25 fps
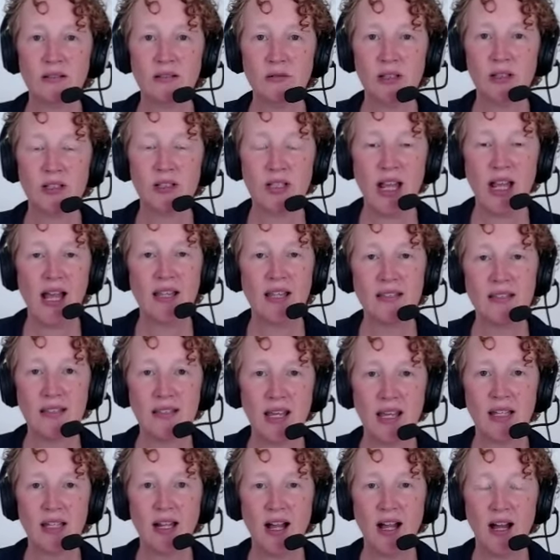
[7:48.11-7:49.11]
which has
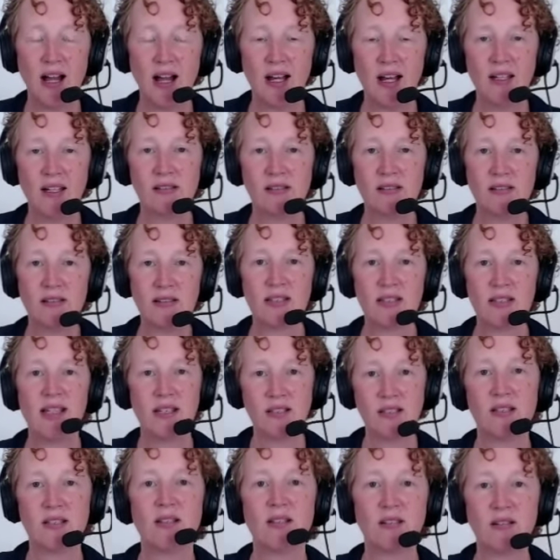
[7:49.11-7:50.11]
that heart
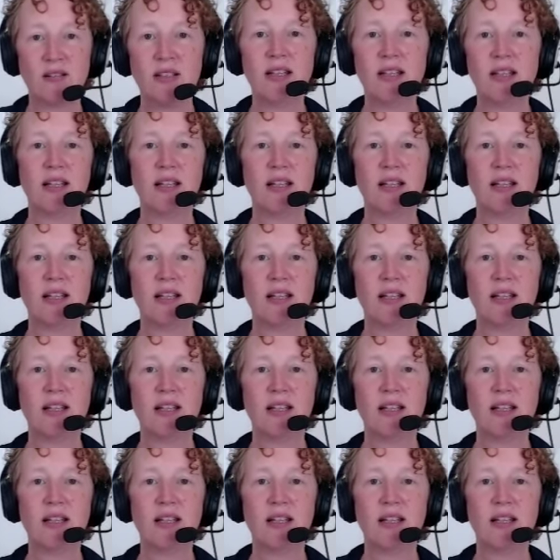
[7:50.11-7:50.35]
center and